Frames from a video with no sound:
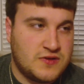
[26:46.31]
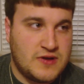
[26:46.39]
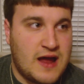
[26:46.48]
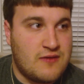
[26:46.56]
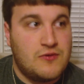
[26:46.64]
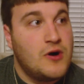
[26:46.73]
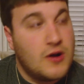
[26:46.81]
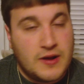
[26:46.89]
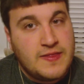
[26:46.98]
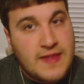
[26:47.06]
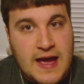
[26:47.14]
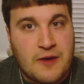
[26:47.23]
They're not
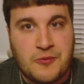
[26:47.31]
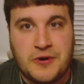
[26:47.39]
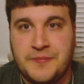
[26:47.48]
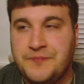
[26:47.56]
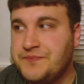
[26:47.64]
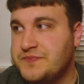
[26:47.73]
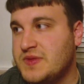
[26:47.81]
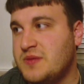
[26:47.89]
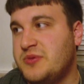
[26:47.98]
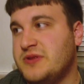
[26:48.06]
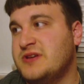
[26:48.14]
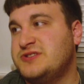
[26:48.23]
wrong in that one,
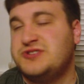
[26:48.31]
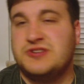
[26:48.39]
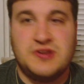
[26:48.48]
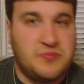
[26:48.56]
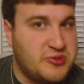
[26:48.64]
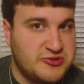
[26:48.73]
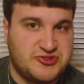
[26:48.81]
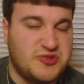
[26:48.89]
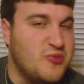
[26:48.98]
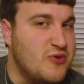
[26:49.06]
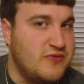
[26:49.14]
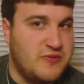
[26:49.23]
but they shouldn't have pushed
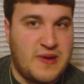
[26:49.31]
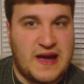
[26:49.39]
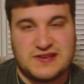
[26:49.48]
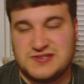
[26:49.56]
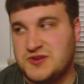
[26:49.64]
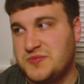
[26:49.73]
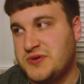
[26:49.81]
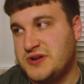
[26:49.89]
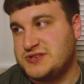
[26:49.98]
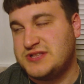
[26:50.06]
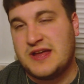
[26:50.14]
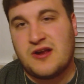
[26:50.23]
the movie back so
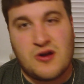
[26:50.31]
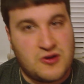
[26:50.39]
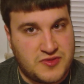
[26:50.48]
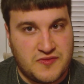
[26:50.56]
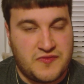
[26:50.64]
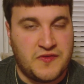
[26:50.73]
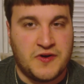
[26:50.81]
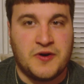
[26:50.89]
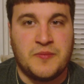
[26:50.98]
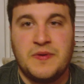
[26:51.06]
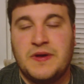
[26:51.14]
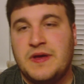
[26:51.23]
much. That hurt the film.